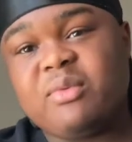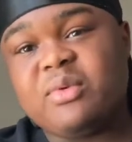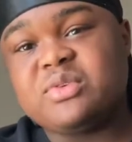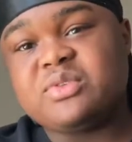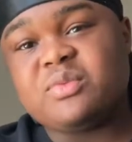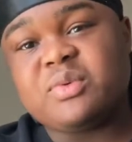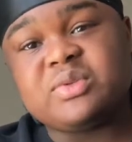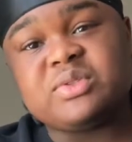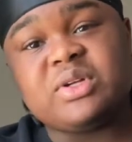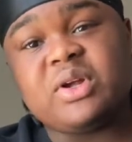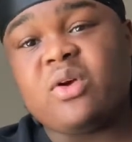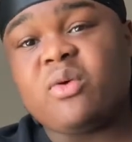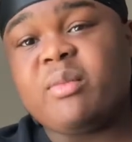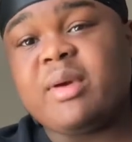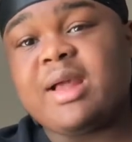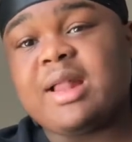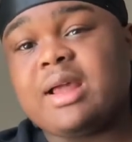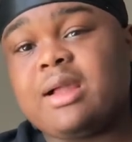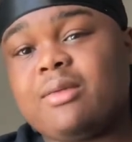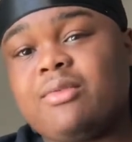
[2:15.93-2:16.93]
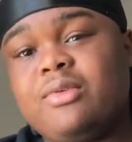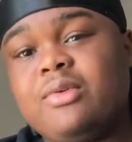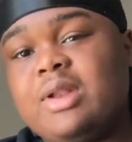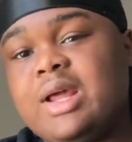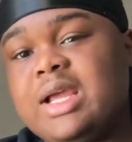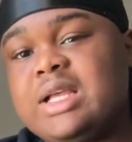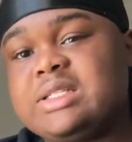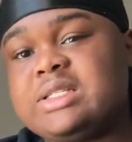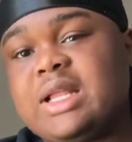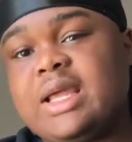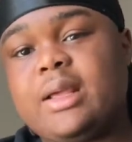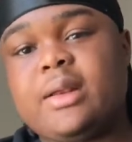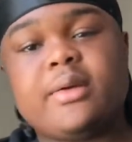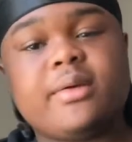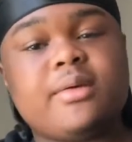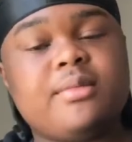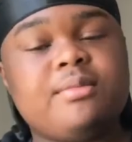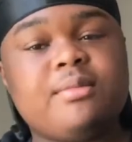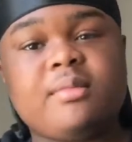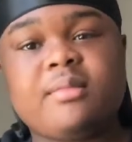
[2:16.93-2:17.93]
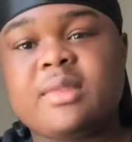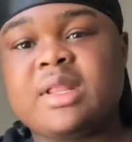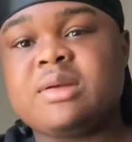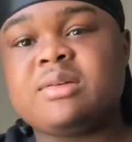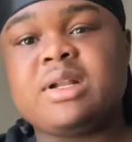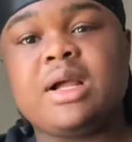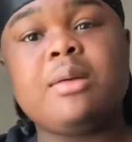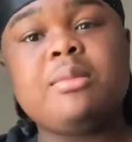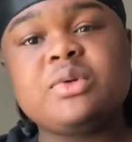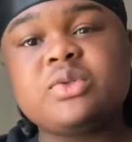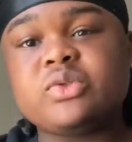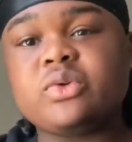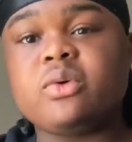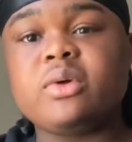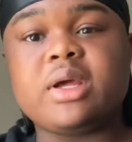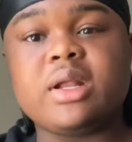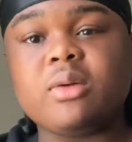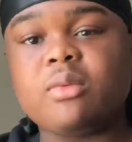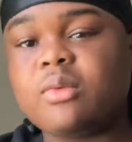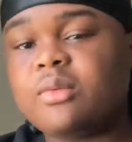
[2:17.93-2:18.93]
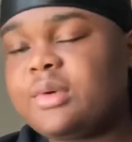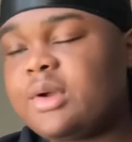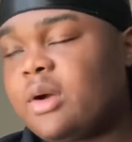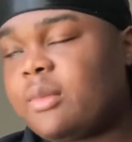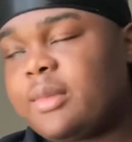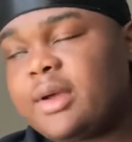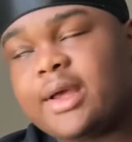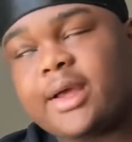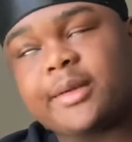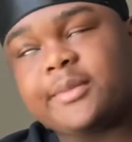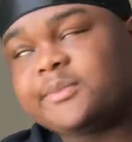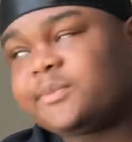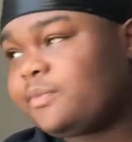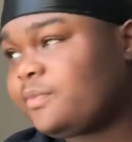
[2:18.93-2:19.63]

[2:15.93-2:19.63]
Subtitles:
We were supposed to go back like a few days later. I was like, I'm just gonna get them when we go back.